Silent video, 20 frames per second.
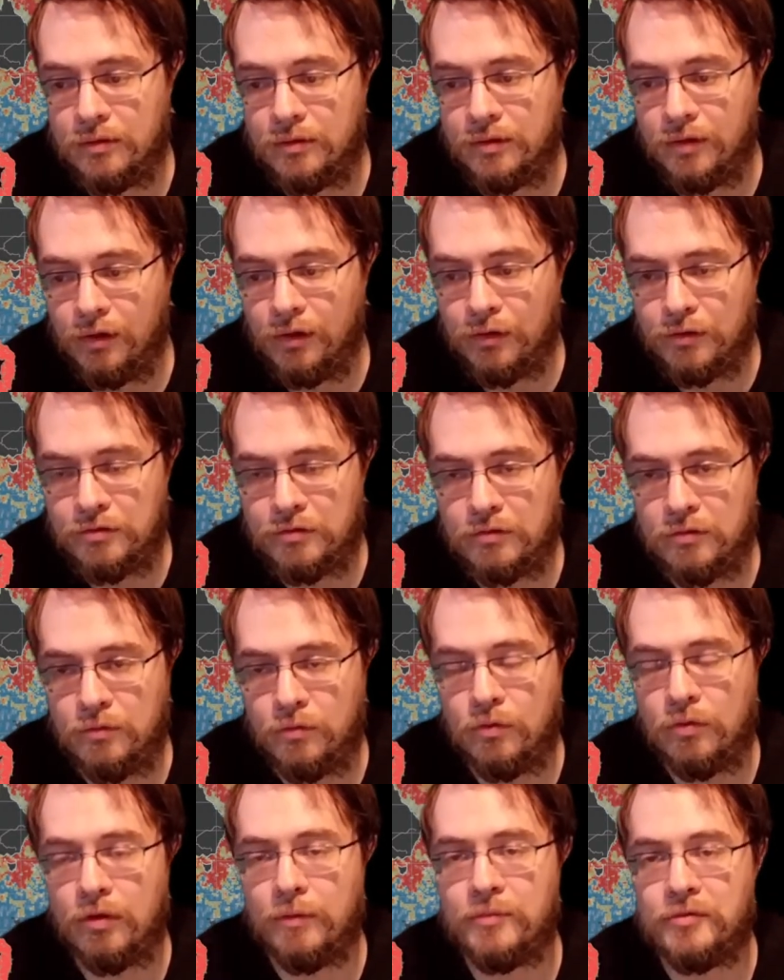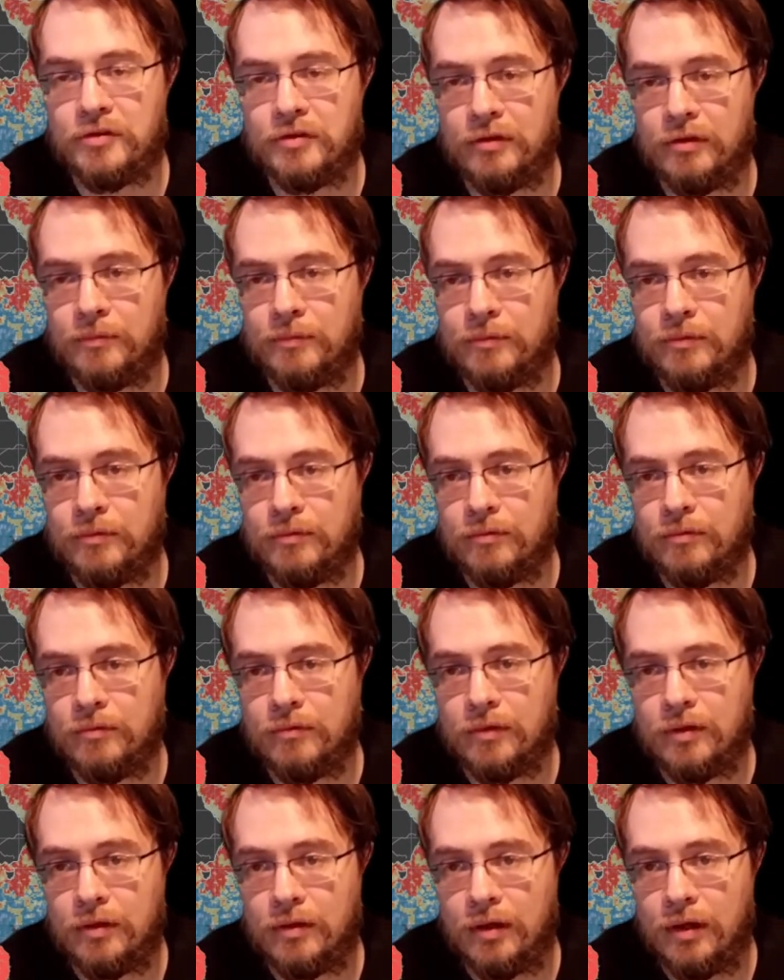it also warms up
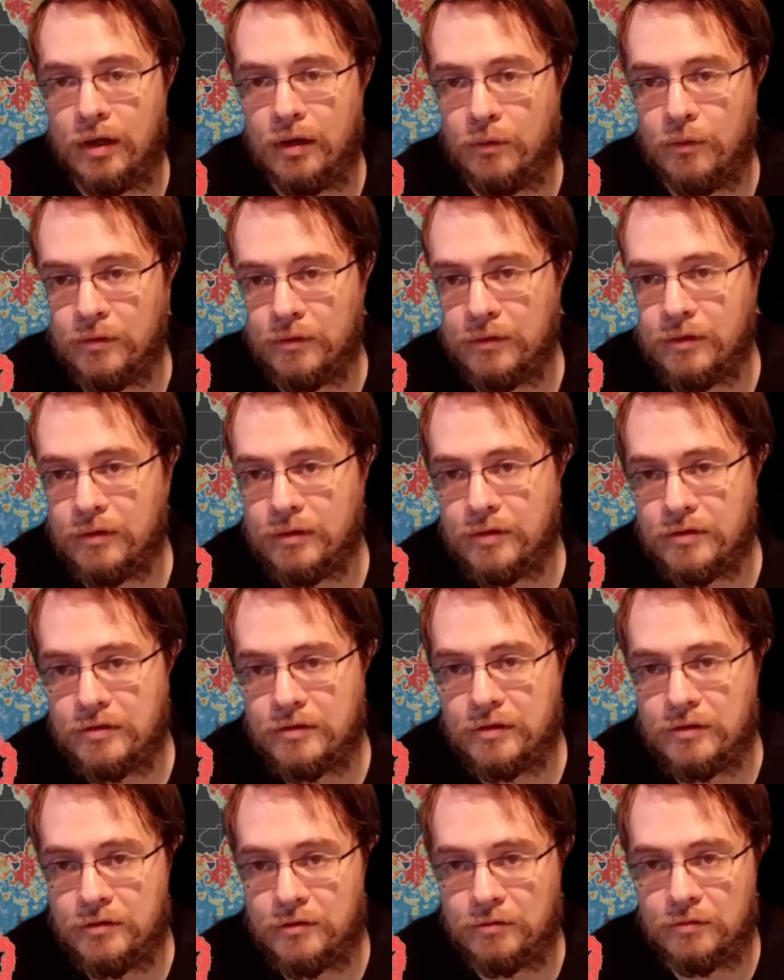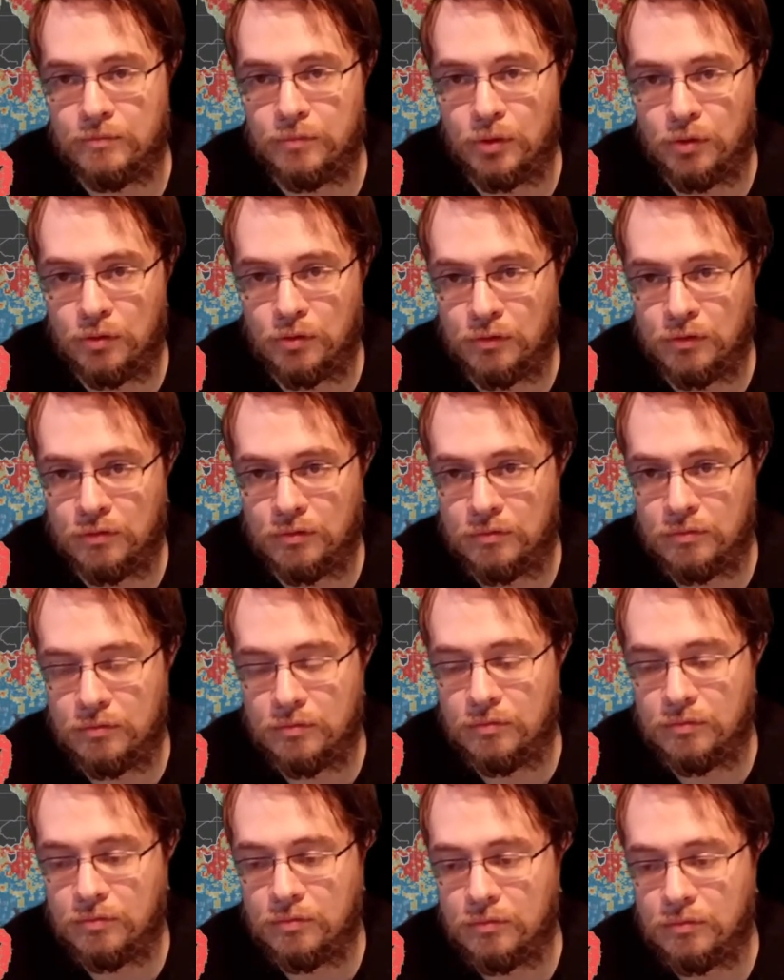our southern pole,
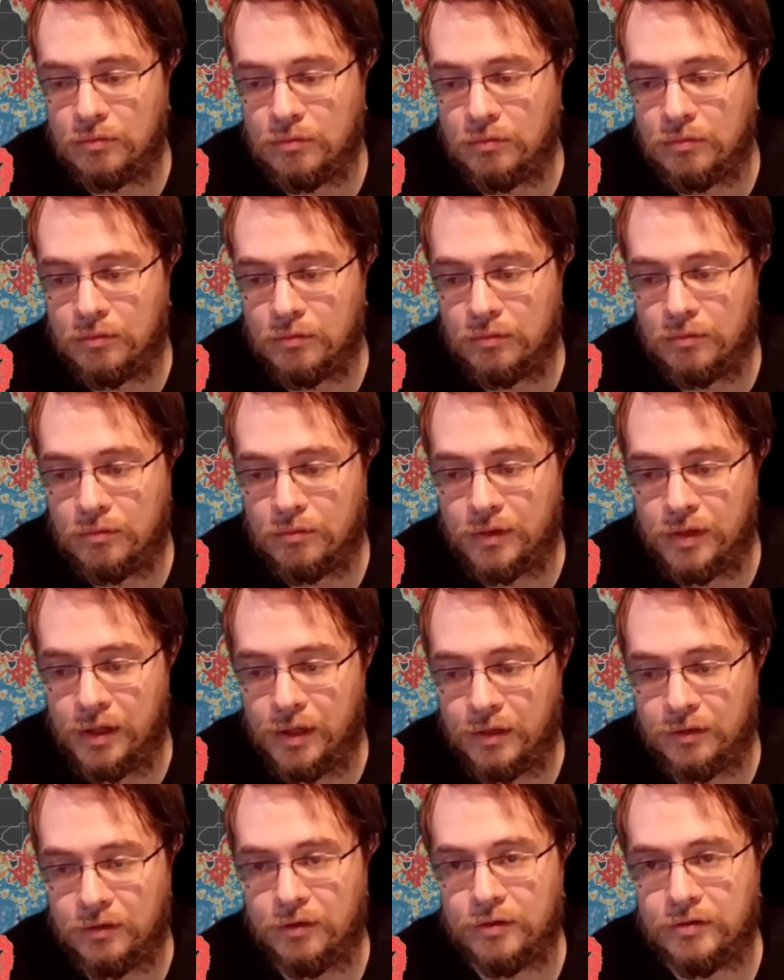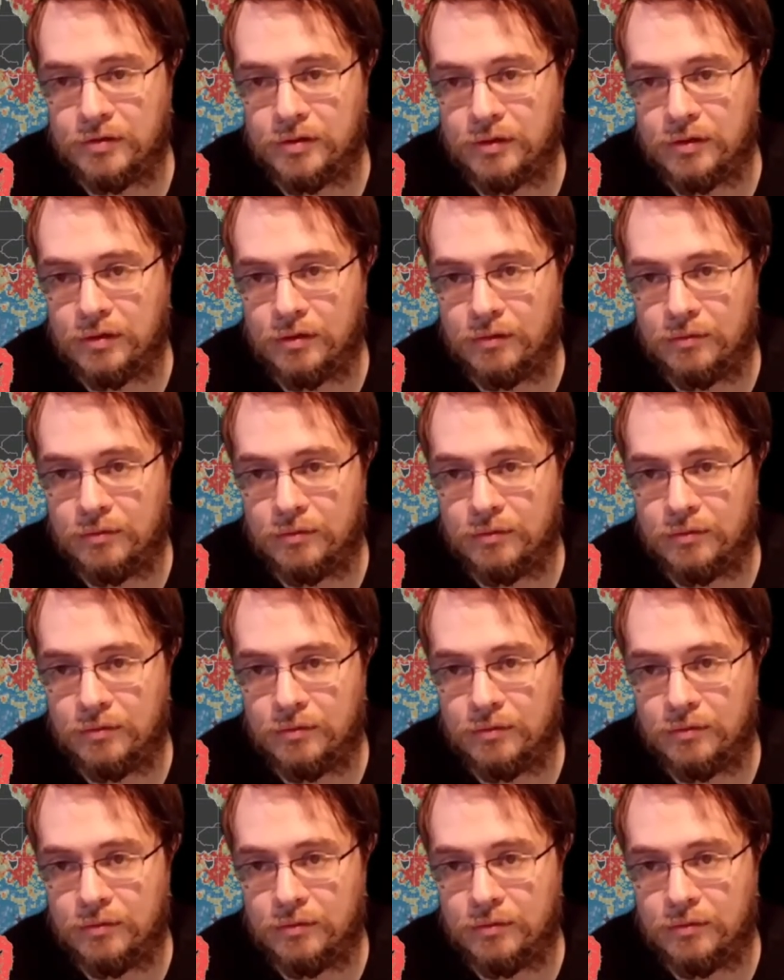the Antarctica.